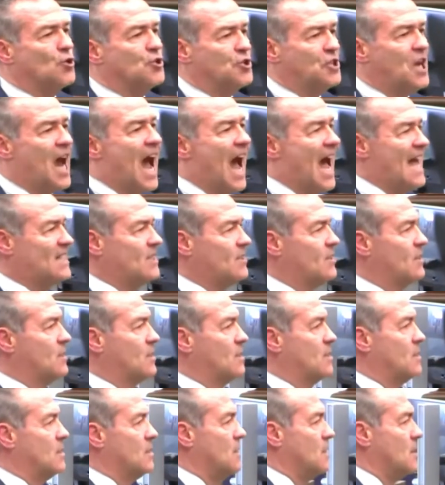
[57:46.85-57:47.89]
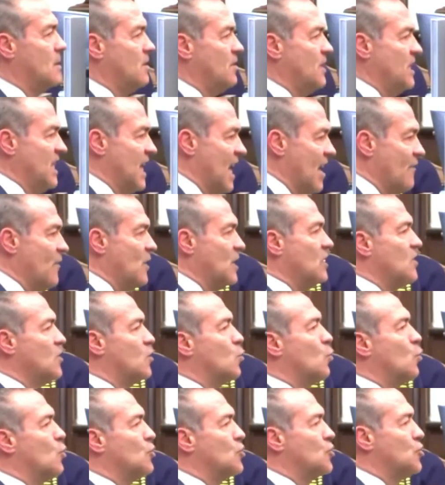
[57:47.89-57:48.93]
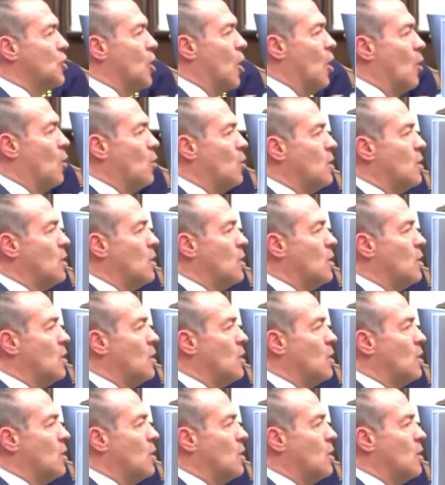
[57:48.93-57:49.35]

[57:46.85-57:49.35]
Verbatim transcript: shots, the evidence will show,